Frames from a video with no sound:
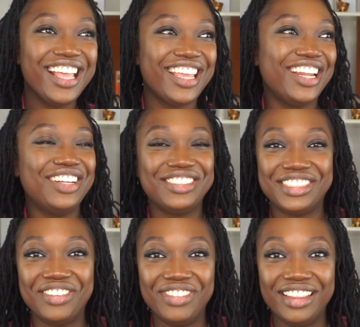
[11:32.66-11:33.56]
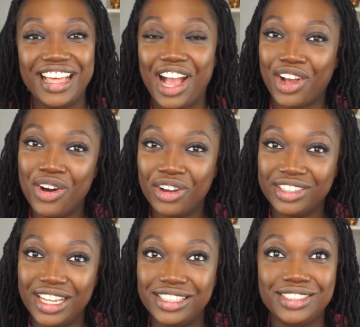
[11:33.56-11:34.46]
You know, stuff like that.
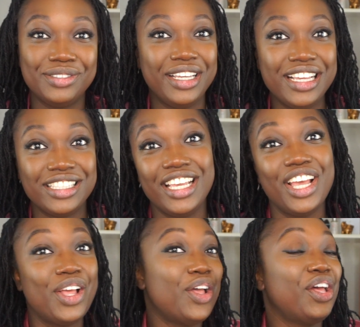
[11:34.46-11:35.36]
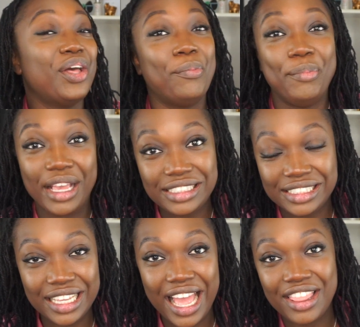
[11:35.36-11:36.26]
Coconuts, easy. Mix it
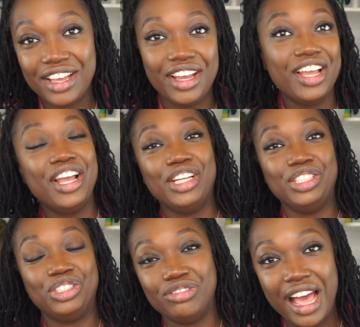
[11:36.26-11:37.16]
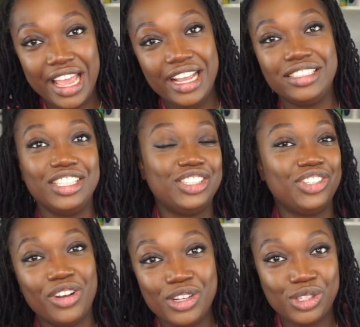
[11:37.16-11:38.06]
together, dry it,
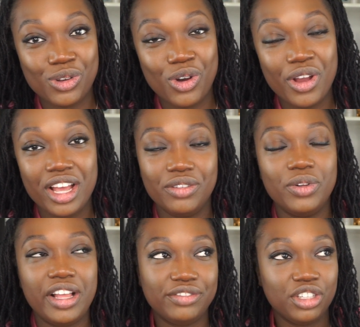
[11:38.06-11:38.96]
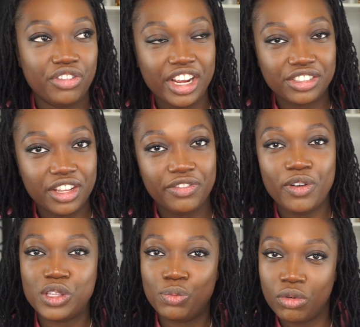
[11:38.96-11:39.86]
turn to oil. Well, you have to grate it
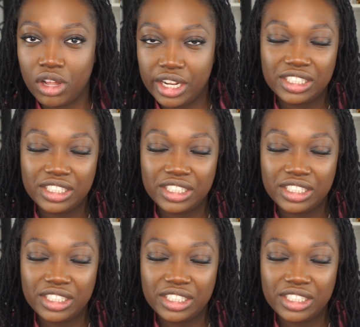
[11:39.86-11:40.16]
first, boil it.